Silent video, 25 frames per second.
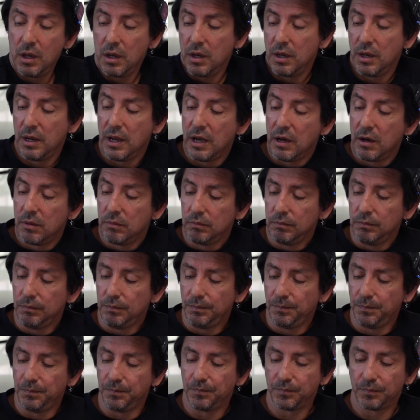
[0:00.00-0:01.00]
Now,
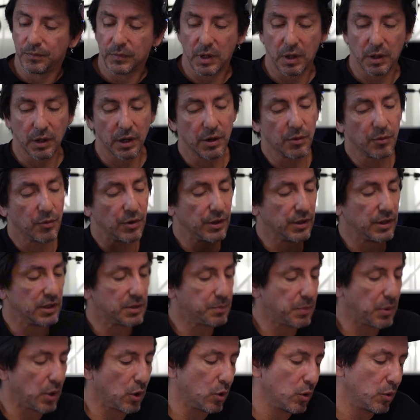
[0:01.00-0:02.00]
I'm going to read this
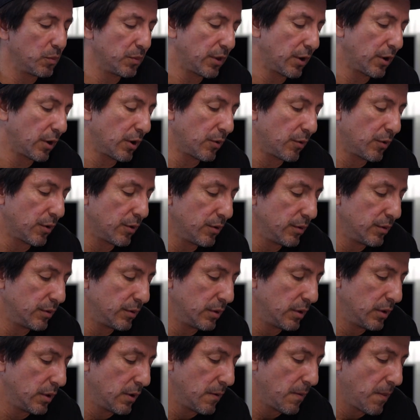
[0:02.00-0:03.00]
poem that I wrote,
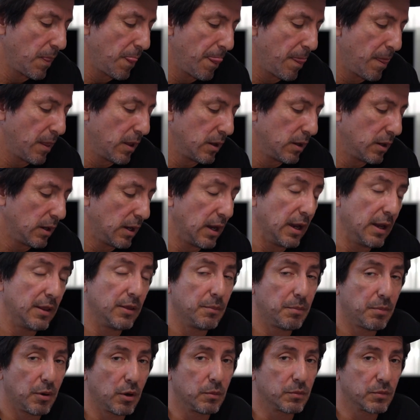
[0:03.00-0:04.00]
and
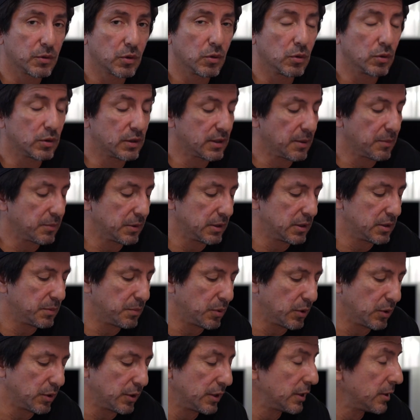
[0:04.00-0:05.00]
the poem's called Something to
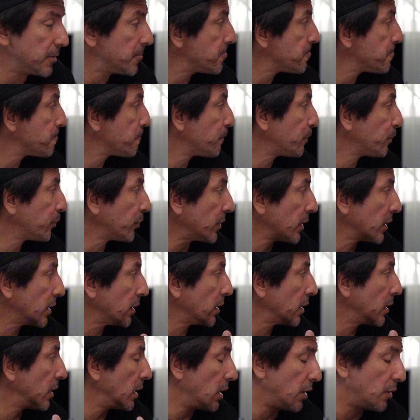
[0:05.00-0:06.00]
Ponder.
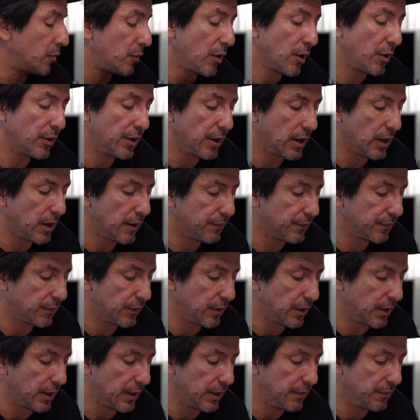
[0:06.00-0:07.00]
I wrote it
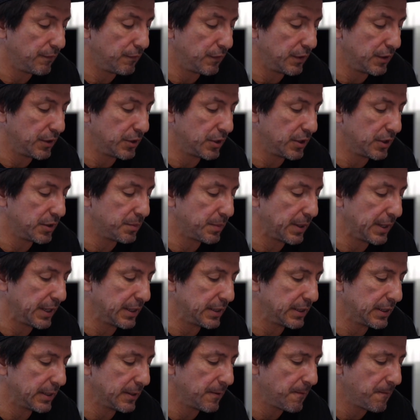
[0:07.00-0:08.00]
after I had finished this
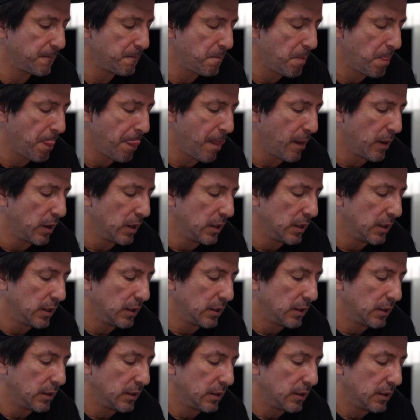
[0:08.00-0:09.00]
painting.
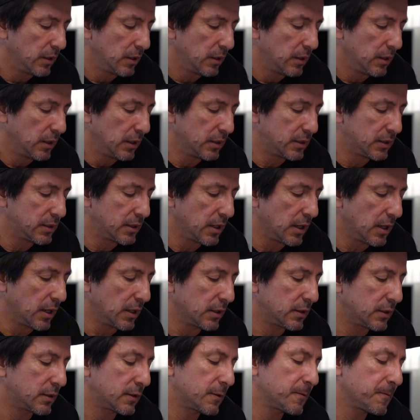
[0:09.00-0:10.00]
It
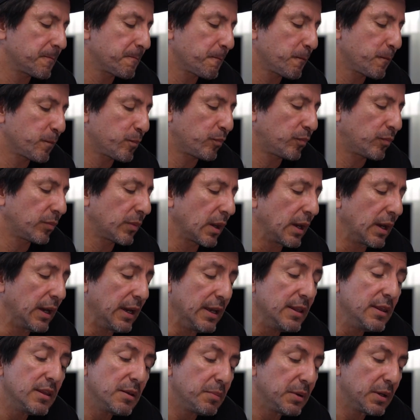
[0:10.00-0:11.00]
starts,
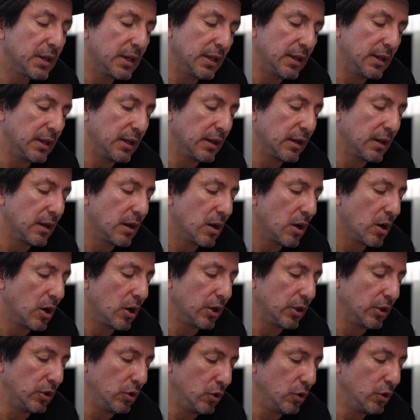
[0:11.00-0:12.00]
"In the beginning
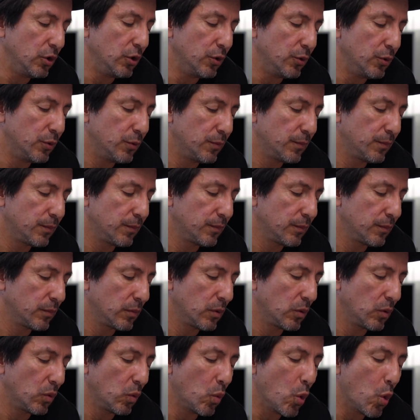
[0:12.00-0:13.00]
I knew you,
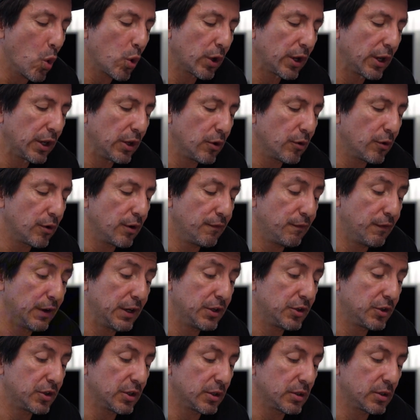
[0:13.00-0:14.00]
walking your
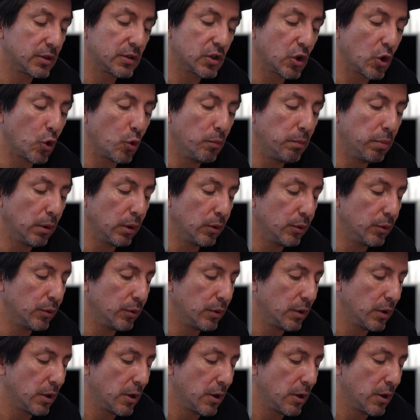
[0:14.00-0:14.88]
adventure so blue.